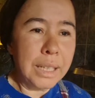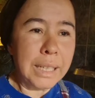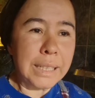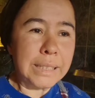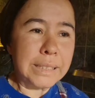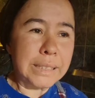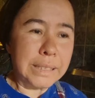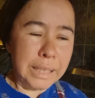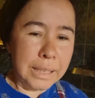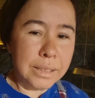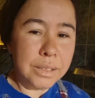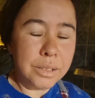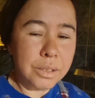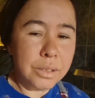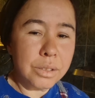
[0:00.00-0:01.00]
It's
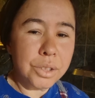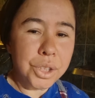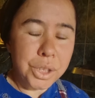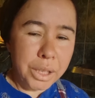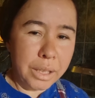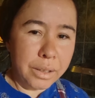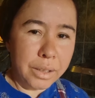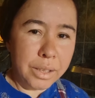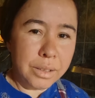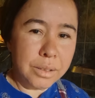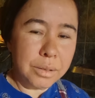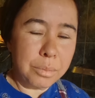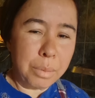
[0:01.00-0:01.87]
just sharing